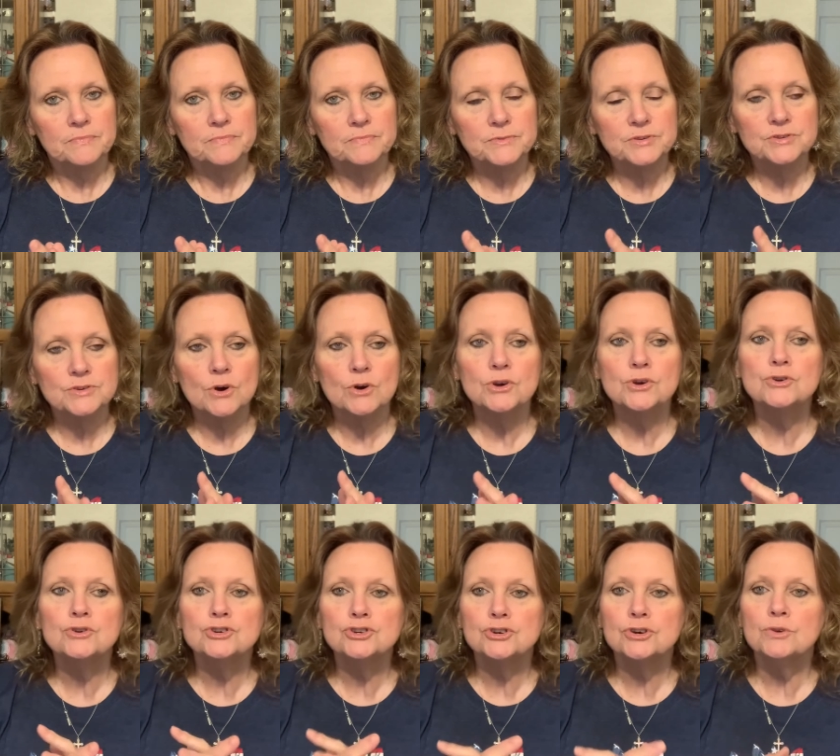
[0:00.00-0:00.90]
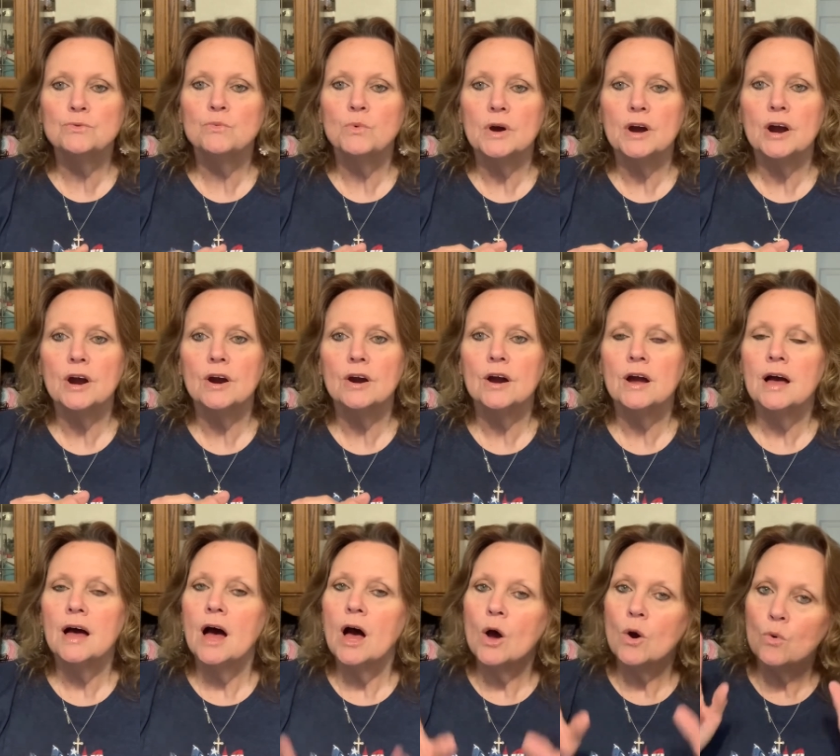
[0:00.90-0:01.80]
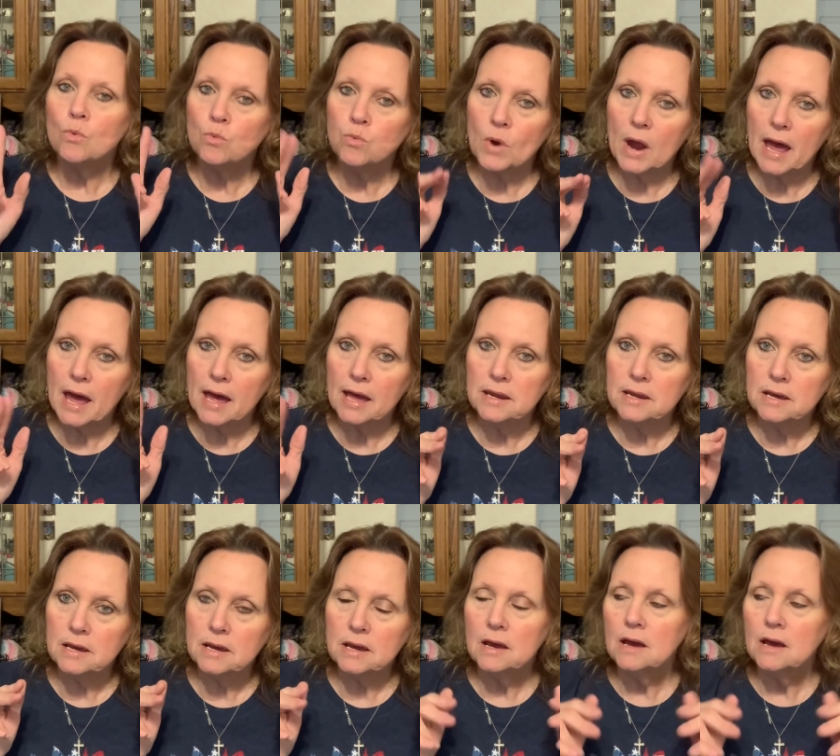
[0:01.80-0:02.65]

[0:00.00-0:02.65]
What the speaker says: So you should wear red